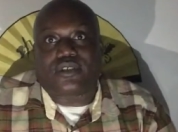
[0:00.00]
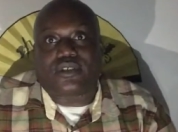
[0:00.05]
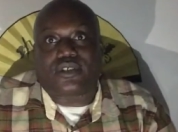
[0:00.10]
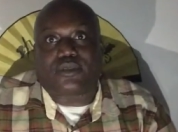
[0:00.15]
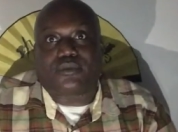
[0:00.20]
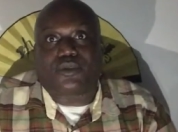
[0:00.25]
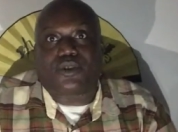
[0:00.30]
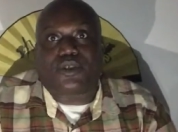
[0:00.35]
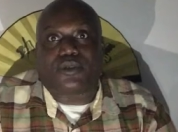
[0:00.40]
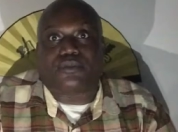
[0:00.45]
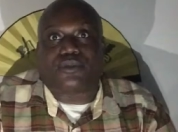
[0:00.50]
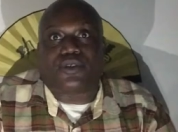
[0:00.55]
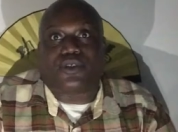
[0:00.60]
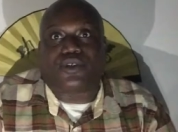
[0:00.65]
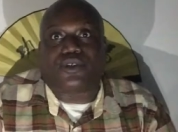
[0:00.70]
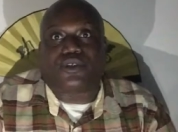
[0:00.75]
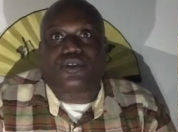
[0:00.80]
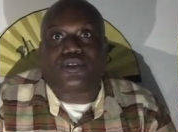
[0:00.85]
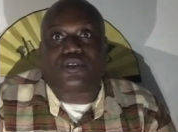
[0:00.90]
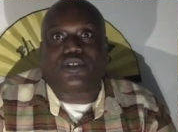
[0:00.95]
Come on,
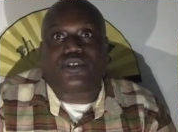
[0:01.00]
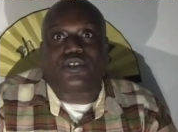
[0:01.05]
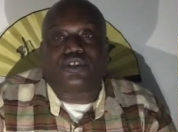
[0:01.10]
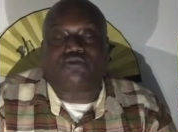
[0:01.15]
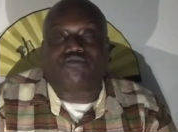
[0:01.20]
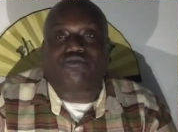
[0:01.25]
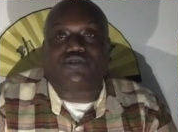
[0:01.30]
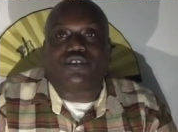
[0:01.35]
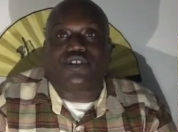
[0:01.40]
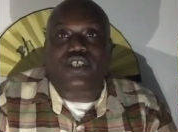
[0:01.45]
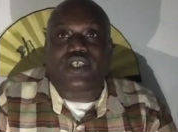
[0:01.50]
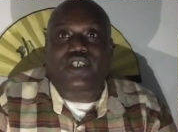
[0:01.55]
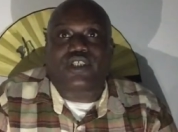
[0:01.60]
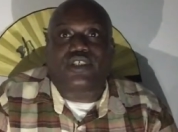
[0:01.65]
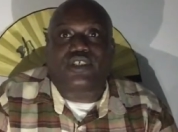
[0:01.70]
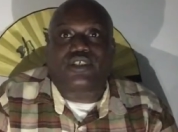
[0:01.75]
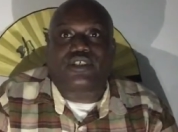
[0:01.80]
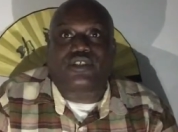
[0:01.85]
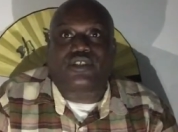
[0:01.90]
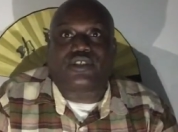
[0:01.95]
bro. This is
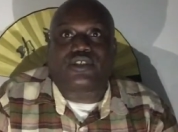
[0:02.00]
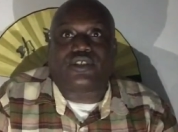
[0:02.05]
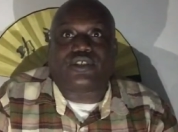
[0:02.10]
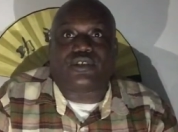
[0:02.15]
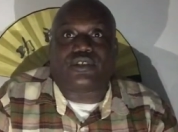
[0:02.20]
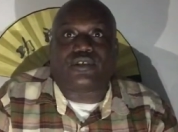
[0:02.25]
ridiculous.